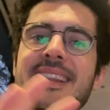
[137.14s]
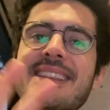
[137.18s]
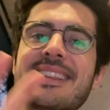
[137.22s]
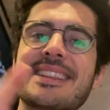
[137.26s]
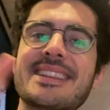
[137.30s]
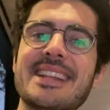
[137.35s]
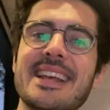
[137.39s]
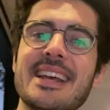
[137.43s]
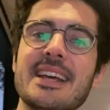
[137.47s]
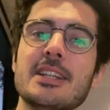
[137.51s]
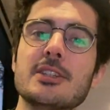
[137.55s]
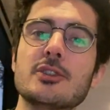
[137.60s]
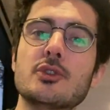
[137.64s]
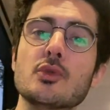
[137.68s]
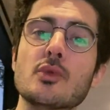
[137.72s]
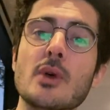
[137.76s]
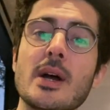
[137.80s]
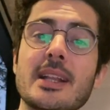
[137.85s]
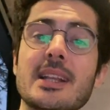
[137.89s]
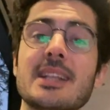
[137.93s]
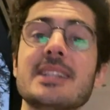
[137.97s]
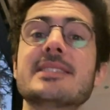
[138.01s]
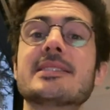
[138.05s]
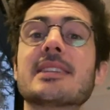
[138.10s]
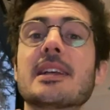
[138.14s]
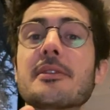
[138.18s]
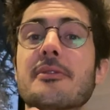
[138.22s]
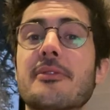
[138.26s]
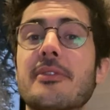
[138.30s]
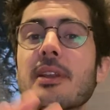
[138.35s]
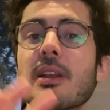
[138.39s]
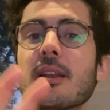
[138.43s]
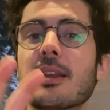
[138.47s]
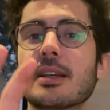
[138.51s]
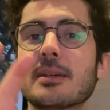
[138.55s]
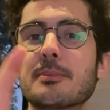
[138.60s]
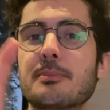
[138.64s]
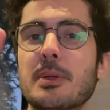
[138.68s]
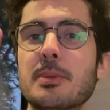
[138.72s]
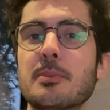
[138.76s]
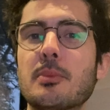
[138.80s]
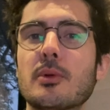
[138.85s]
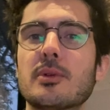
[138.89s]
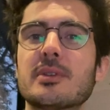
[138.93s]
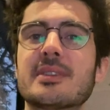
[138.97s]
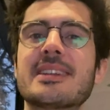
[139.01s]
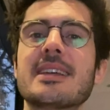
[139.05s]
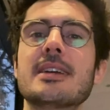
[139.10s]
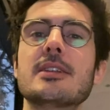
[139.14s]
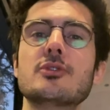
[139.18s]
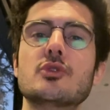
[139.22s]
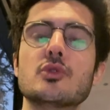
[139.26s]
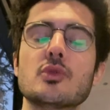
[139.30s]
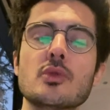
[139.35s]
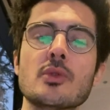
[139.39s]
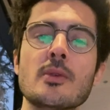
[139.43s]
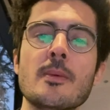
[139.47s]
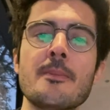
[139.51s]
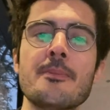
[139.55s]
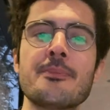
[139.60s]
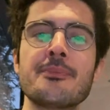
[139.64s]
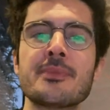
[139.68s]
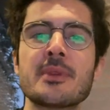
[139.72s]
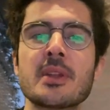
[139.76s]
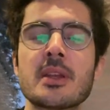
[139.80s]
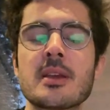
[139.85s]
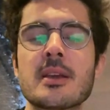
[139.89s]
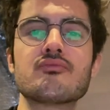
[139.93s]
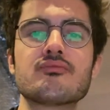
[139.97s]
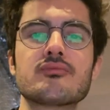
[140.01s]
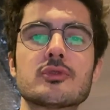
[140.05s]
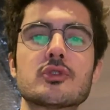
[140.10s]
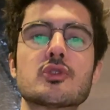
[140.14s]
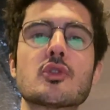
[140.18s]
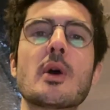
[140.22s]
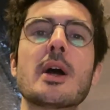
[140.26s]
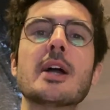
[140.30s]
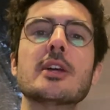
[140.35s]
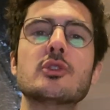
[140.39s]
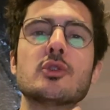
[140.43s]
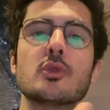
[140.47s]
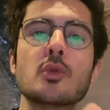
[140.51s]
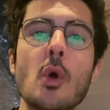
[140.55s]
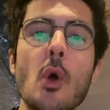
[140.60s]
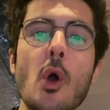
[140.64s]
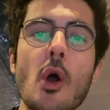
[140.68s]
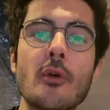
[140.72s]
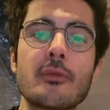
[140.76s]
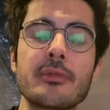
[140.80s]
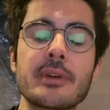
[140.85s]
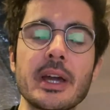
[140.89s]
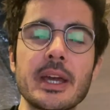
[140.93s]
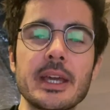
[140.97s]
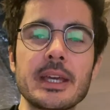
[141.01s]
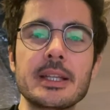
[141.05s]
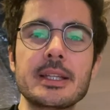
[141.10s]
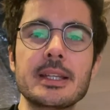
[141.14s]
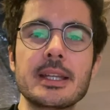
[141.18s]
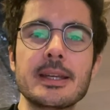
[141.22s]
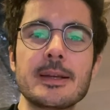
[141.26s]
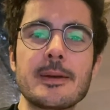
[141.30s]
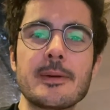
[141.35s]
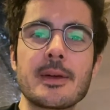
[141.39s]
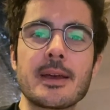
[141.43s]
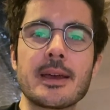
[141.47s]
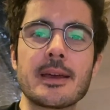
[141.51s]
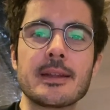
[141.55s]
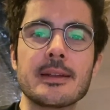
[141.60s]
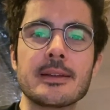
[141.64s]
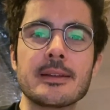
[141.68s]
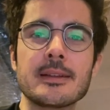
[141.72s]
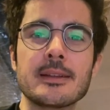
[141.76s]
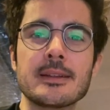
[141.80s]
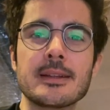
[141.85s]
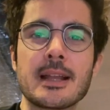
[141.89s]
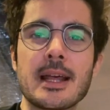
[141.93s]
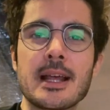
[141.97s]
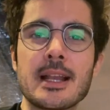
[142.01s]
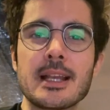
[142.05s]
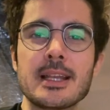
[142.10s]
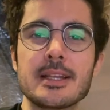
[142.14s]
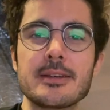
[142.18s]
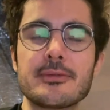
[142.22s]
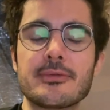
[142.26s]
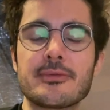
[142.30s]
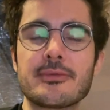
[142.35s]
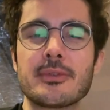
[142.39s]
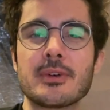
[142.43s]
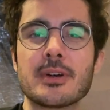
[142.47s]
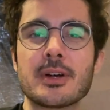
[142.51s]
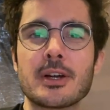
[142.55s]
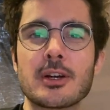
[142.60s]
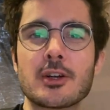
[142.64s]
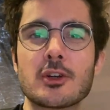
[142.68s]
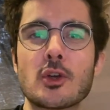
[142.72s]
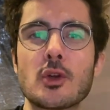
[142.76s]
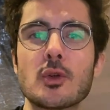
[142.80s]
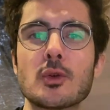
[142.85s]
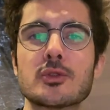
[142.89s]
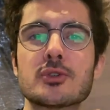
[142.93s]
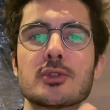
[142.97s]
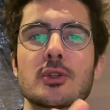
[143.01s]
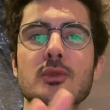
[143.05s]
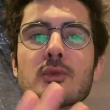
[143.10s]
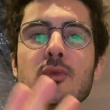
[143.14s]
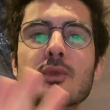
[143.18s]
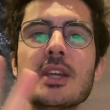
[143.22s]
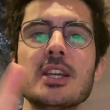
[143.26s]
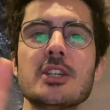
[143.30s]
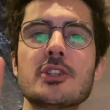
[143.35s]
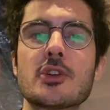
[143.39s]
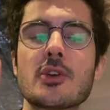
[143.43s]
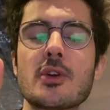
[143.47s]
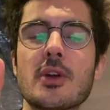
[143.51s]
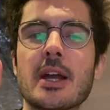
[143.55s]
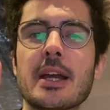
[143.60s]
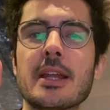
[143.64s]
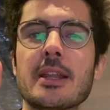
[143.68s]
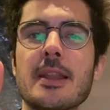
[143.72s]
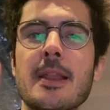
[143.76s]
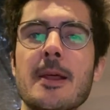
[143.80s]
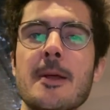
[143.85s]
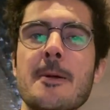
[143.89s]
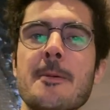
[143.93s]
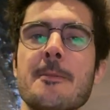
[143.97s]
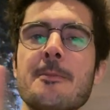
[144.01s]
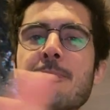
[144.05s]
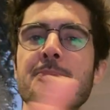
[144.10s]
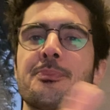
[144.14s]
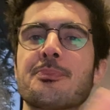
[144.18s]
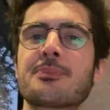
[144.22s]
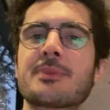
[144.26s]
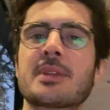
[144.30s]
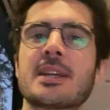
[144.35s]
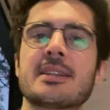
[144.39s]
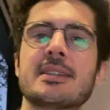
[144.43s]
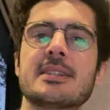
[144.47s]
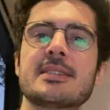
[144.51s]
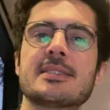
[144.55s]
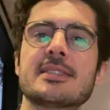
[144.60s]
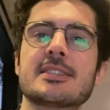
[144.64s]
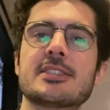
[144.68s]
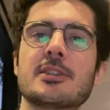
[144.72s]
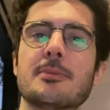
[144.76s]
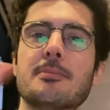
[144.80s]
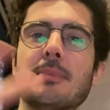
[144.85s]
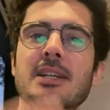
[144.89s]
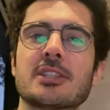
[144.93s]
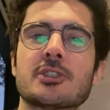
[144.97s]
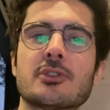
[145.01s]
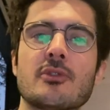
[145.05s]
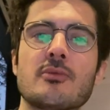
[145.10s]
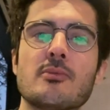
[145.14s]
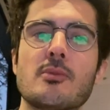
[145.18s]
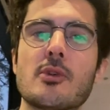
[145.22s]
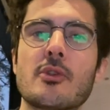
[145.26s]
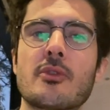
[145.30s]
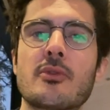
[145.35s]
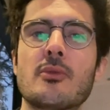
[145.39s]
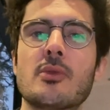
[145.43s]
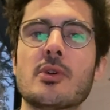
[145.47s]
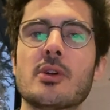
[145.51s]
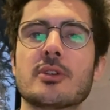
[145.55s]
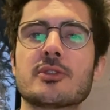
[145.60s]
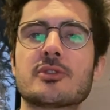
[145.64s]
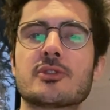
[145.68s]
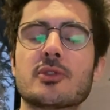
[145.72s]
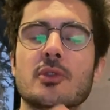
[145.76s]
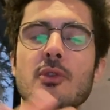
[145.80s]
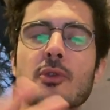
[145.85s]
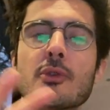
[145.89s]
tend to, at least I feel like people tend to try to go off grid and, and live uh, closer to nature. And this is the best of both worlds. So